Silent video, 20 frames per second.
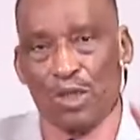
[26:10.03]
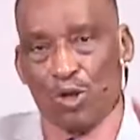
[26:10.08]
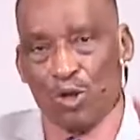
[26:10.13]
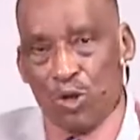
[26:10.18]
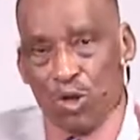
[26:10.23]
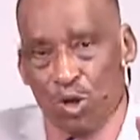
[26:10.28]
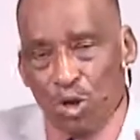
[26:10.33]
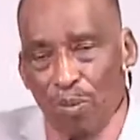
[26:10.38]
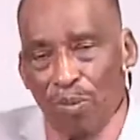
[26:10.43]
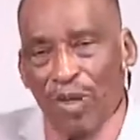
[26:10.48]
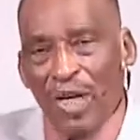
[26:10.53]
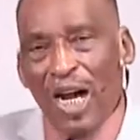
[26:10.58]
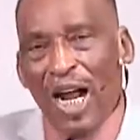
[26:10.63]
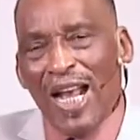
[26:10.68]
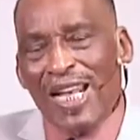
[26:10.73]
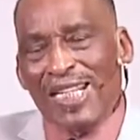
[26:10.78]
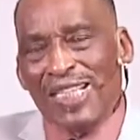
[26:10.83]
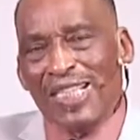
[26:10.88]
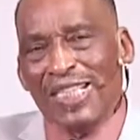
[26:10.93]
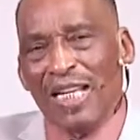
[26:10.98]
To
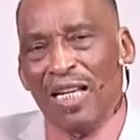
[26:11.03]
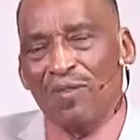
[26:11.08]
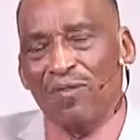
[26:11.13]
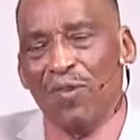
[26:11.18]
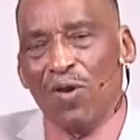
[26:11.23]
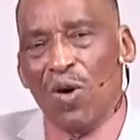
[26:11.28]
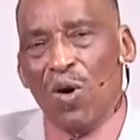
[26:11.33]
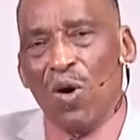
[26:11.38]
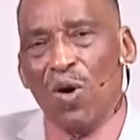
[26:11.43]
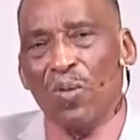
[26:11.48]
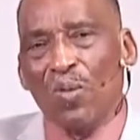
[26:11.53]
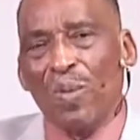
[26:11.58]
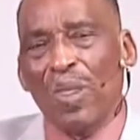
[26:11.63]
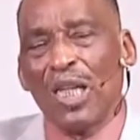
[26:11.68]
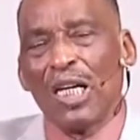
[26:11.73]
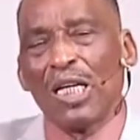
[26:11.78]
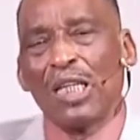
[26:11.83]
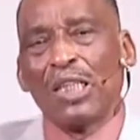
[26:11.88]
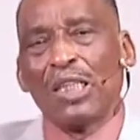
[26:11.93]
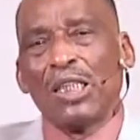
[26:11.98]
summarize, therefore,
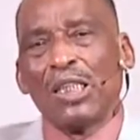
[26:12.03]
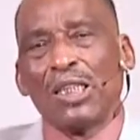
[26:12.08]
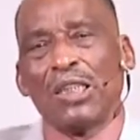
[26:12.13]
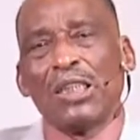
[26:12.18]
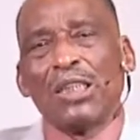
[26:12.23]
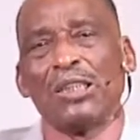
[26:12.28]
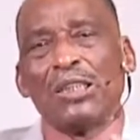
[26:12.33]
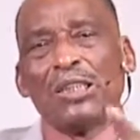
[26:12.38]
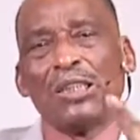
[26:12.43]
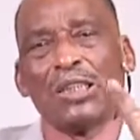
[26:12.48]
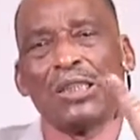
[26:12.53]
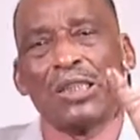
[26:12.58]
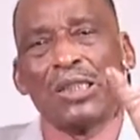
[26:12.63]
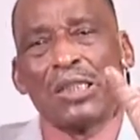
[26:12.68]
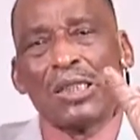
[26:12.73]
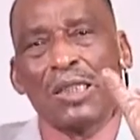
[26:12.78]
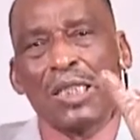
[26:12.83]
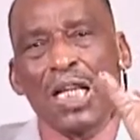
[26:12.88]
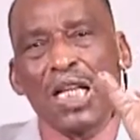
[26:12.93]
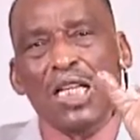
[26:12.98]

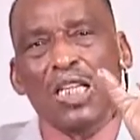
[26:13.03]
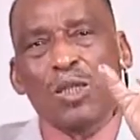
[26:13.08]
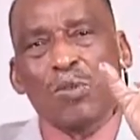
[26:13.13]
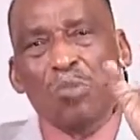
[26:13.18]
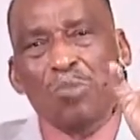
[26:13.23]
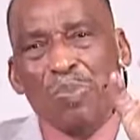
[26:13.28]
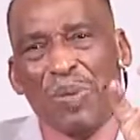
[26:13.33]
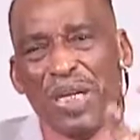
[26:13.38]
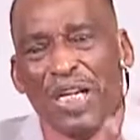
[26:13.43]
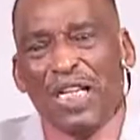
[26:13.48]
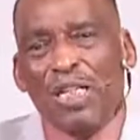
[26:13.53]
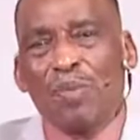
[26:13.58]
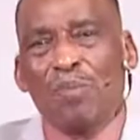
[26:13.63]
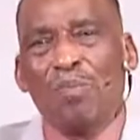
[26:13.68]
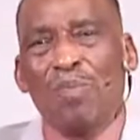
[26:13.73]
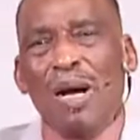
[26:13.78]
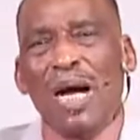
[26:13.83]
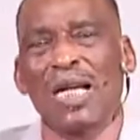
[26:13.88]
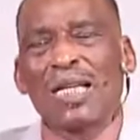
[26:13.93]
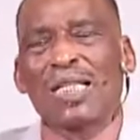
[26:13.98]
the spirit
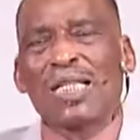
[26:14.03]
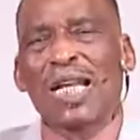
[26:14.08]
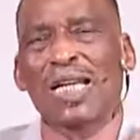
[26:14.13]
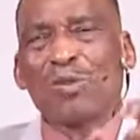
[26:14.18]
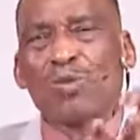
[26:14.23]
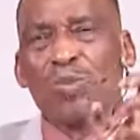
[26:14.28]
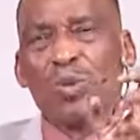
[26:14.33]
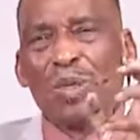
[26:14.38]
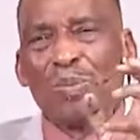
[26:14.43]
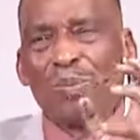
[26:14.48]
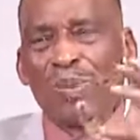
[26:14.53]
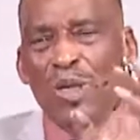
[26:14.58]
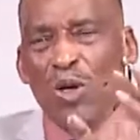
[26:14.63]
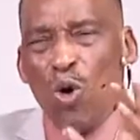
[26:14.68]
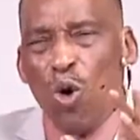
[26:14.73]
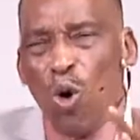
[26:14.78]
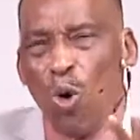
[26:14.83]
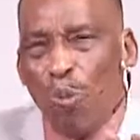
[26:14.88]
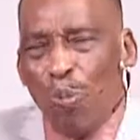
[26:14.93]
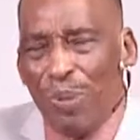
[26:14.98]
man that will be
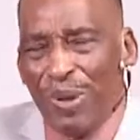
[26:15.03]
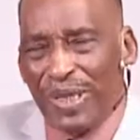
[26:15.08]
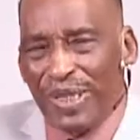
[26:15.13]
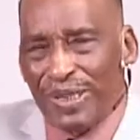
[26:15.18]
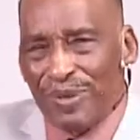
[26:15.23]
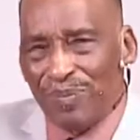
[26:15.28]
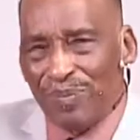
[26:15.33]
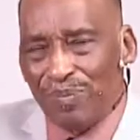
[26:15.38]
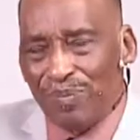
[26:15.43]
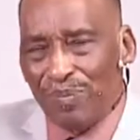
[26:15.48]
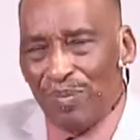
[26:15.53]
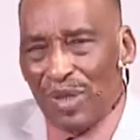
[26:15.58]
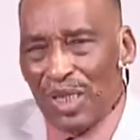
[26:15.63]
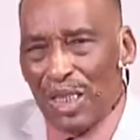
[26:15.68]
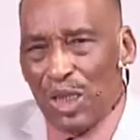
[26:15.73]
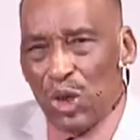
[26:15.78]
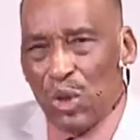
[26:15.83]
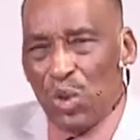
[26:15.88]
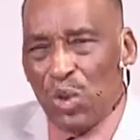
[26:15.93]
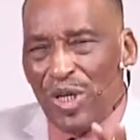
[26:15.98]
open
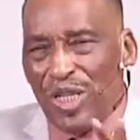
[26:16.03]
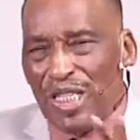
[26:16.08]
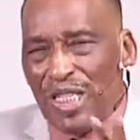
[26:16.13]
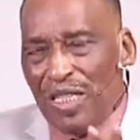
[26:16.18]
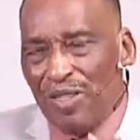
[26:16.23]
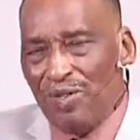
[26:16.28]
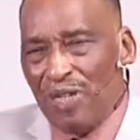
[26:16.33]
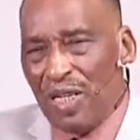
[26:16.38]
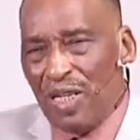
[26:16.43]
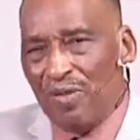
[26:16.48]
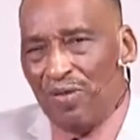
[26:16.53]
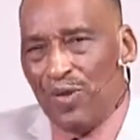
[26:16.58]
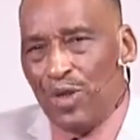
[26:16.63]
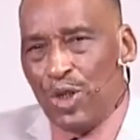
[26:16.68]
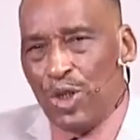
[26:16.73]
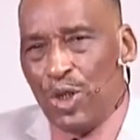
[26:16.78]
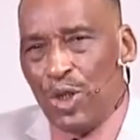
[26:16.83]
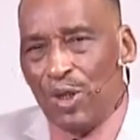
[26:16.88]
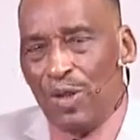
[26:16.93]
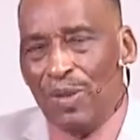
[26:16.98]
to receive the
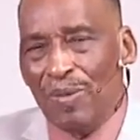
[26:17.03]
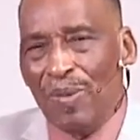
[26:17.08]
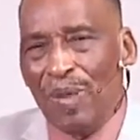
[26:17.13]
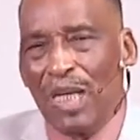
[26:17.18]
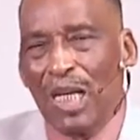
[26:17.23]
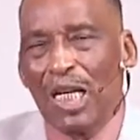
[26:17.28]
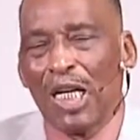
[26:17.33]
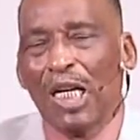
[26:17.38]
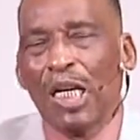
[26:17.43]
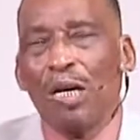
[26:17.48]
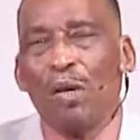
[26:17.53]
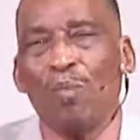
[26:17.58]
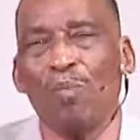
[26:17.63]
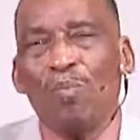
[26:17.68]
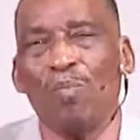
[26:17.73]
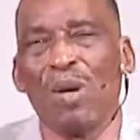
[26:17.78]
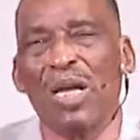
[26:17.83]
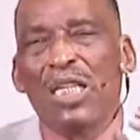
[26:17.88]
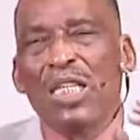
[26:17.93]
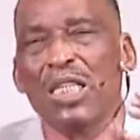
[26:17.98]
effusion
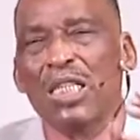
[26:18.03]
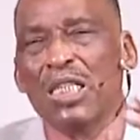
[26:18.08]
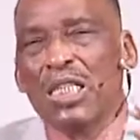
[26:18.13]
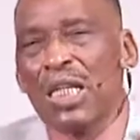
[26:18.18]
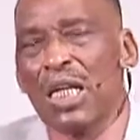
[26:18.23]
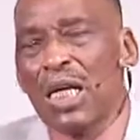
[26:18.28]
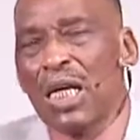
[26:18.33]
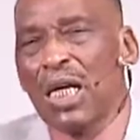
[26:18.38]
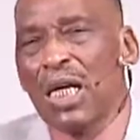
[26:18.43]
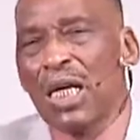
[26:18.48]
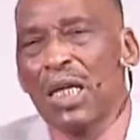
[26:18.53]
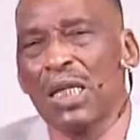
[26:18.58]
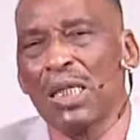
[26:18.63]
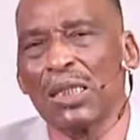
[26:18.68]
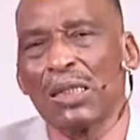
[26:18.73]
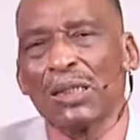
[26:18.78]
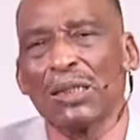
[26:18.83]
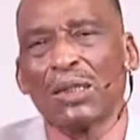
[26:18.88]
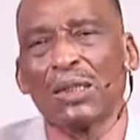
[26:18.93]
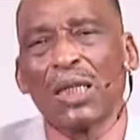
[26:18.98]
may seek
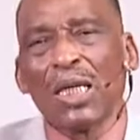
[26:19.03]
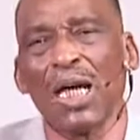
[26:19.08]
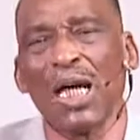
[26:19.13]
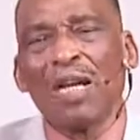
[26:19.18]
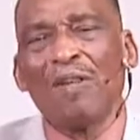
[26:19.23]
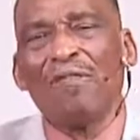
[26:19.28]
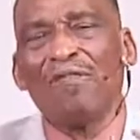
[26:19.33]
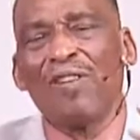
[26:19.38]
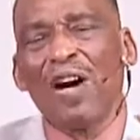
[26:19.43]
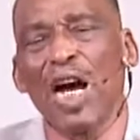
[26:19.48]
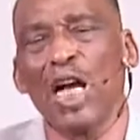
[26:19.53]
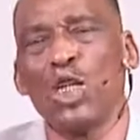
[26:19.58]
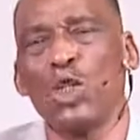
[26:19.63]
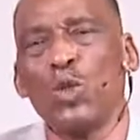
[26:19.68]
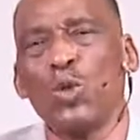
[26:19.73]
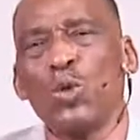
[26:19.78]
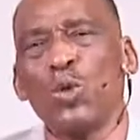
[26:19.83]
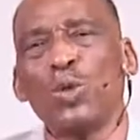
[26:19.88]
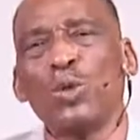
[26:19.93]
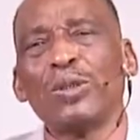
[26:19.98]
and
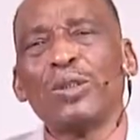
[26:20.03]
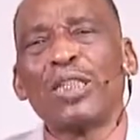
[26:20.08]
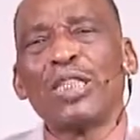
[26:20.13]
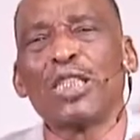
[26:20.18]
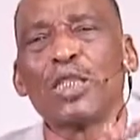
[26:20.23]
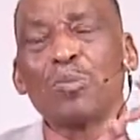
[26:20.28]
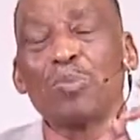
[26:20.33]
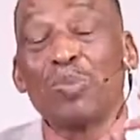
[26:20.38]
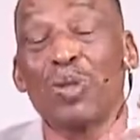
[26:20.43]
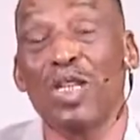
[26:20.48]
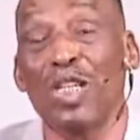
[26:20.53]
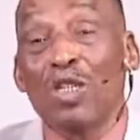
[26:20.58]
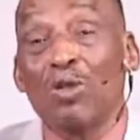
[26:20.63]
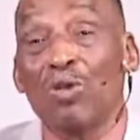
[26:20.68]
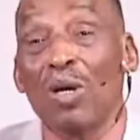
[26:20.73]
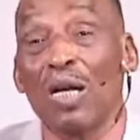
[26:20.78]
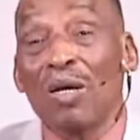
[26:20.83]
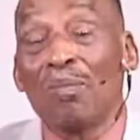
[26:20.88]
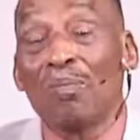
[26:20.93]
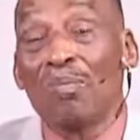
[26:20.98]
value the
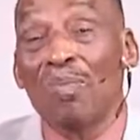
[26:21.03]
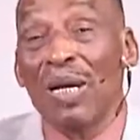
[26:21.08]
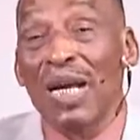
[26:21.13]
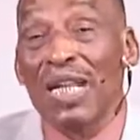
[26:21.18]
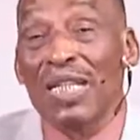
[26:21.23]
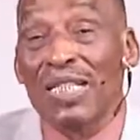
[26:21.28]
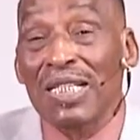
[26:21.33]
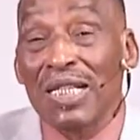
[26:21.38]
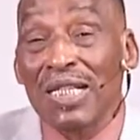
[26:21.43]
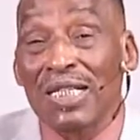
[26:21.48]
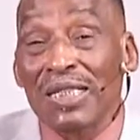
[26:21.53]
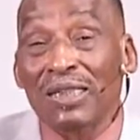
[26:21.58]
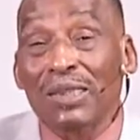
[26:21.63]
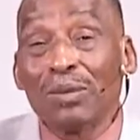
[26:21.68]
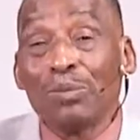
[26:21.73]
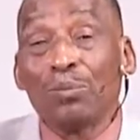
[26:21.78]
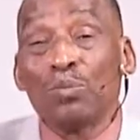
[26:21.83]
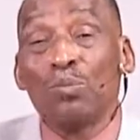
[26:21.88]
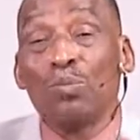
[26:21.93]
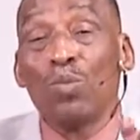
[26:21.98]
spiritual
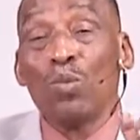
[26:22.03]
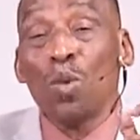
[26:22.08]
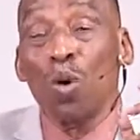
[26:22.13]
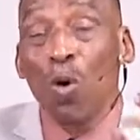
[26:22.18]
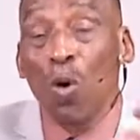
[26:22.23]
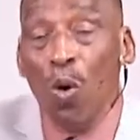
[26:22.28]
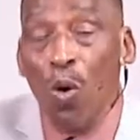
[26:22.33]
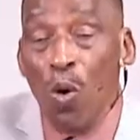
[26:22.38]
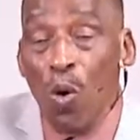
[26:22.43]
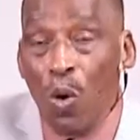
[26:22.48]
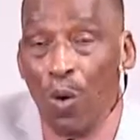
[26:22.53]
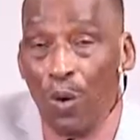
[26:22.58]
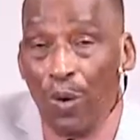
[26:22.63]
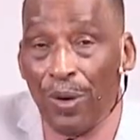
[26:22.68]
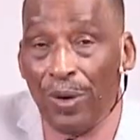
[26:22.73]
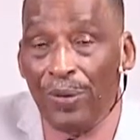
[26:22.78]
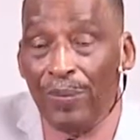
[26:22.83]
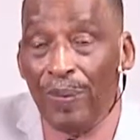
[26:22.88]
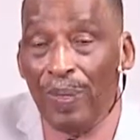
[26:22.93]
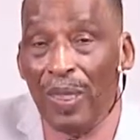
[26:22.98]
blessings
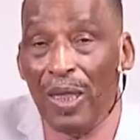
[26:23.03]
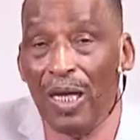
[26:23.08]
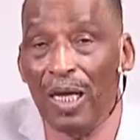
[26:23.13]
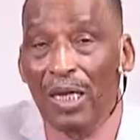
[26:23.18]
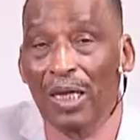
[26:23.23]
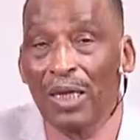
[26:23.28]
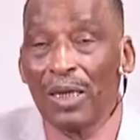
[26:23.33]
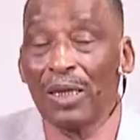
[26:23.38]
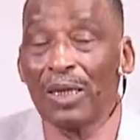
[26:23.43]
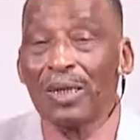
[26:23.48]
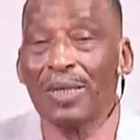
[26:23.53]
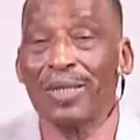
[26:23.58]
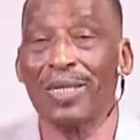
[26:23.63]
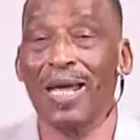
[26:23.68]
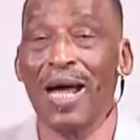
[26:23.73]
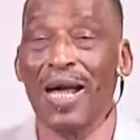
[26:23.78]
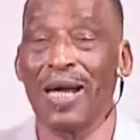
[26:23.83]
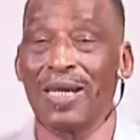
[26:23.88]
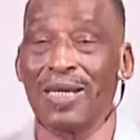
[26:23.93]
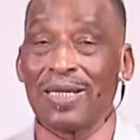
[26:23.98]
more
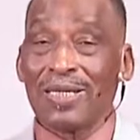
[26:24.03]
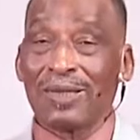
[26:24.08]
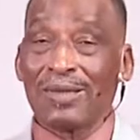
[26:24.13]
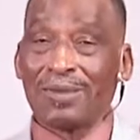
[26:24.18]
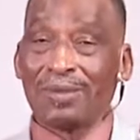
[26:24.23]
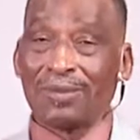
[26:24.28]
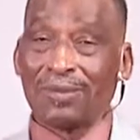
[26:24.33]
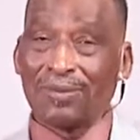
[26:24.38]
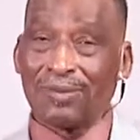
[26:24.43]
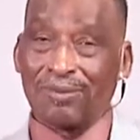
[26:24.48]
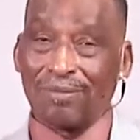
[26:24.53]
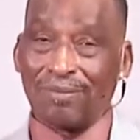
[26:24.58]
than